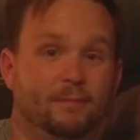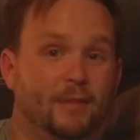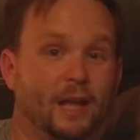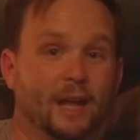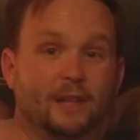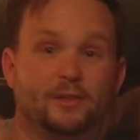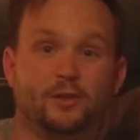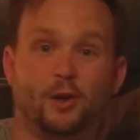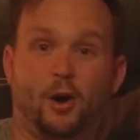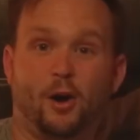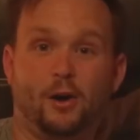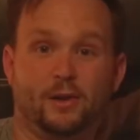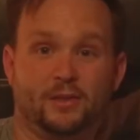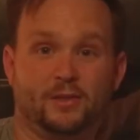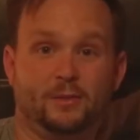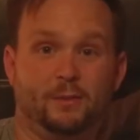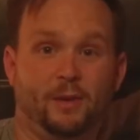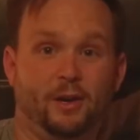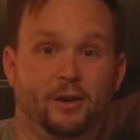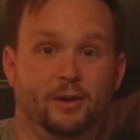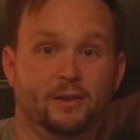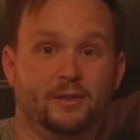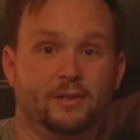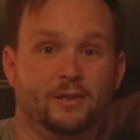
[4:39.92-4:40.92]
that's awesome,
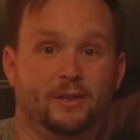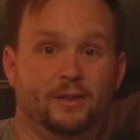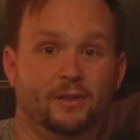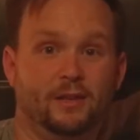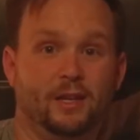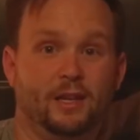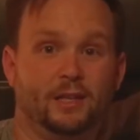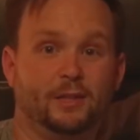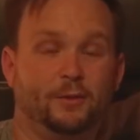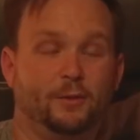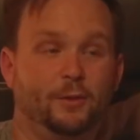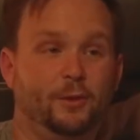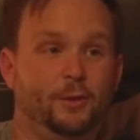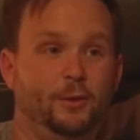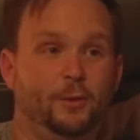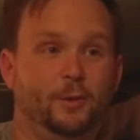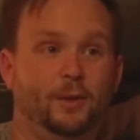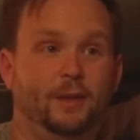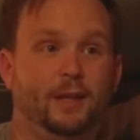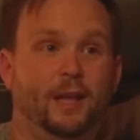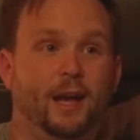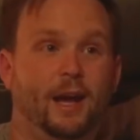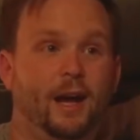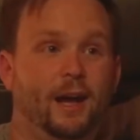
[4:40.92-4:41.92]
ERISAN. Thanks for
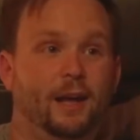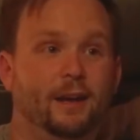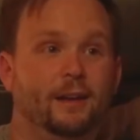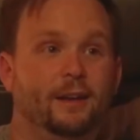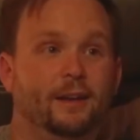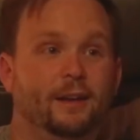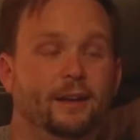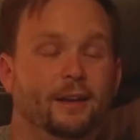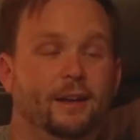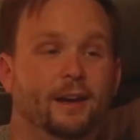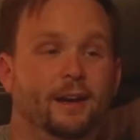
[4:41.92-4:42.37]
doing that.